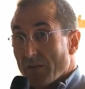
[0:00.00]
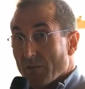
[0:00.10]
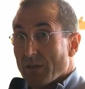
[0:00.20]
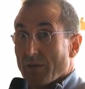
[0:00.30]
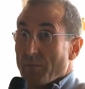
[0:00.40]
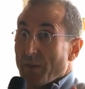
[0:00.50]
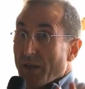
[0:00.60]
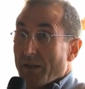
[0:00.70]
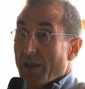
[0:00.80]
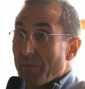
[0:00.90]
One of the
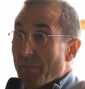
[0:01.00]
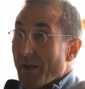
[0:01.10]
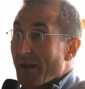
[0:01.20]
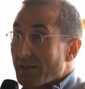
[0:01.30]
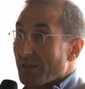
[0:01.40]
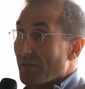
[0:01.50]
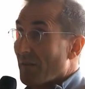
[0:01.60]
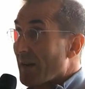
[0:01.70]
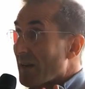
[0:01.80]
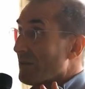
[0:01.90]
big impacts of the
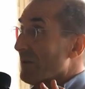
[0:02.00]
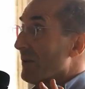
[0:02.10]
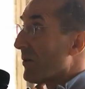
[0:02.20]
financial